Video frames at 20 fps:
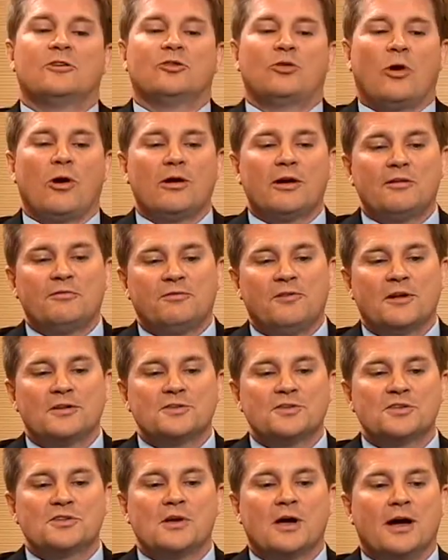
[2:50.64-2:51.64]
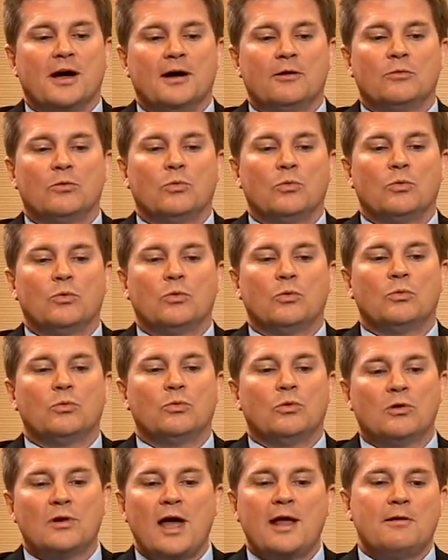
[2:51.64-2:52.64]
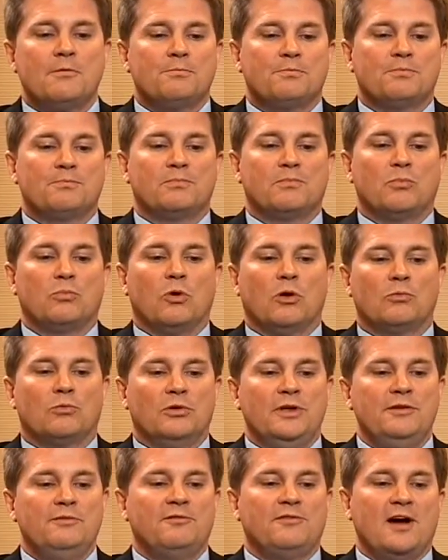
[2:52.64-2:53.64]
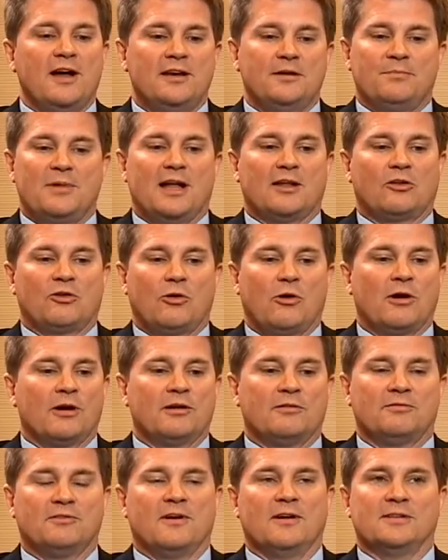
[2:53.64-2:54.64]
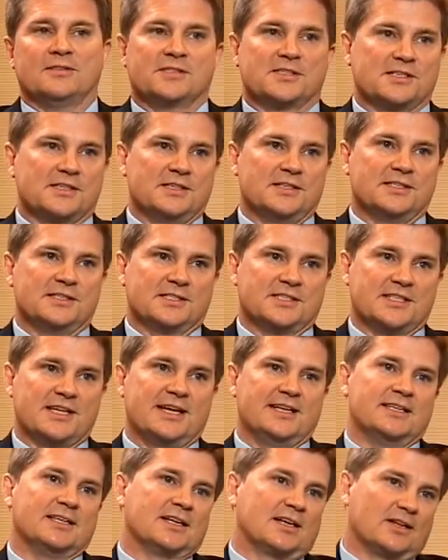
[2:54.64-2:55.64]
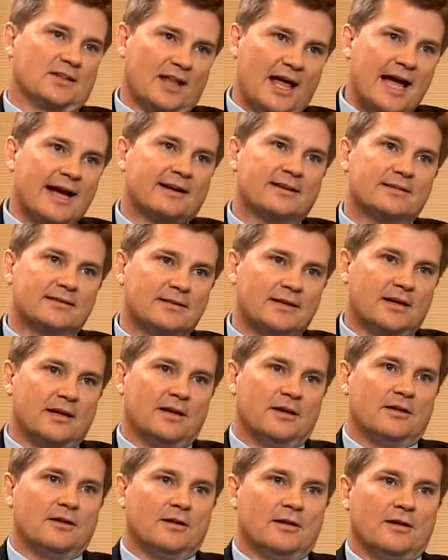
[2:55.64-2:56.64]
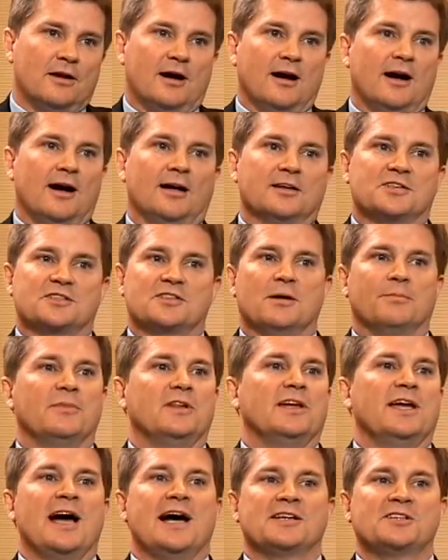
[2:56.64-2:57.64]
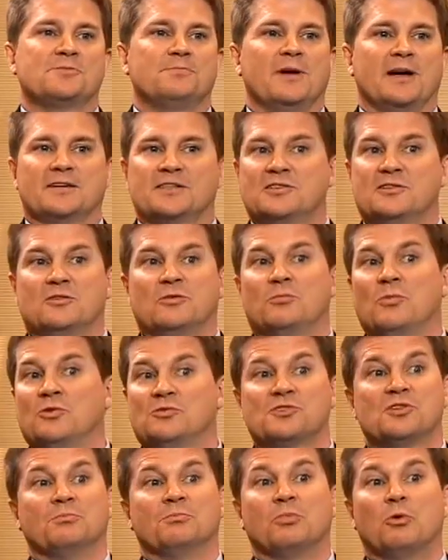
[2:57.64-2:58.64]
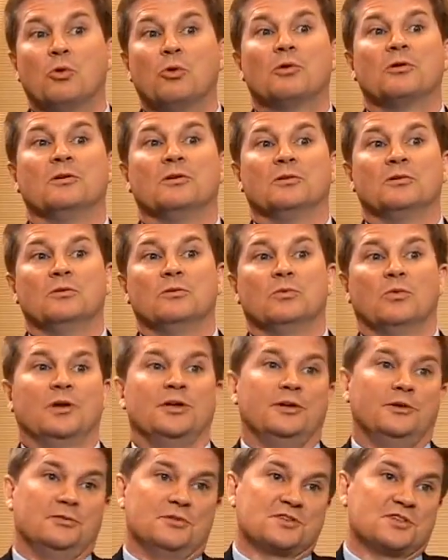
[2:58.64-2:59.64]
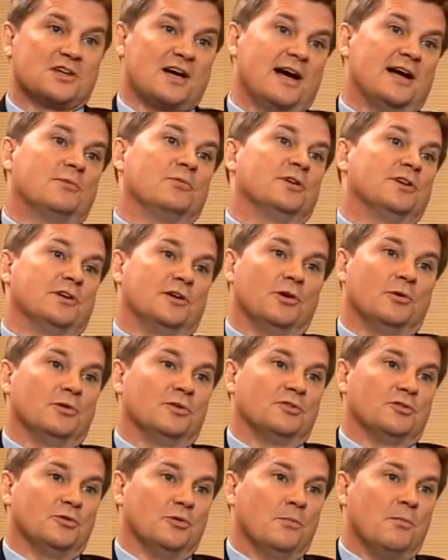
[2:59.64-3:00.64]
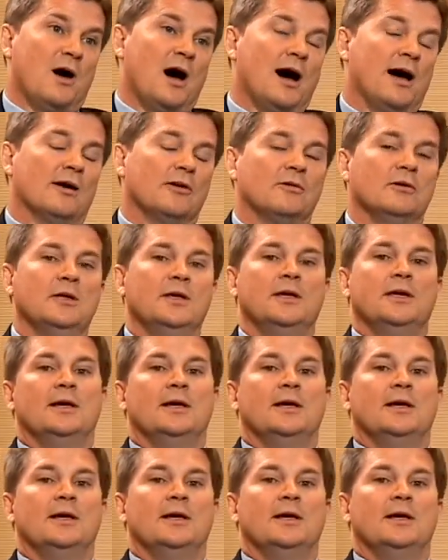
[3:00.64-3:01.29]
Target funds, uh, we're not a, what we find about target funds is they neglect uh, some of the aspects that are most important when you decide when you go into a model.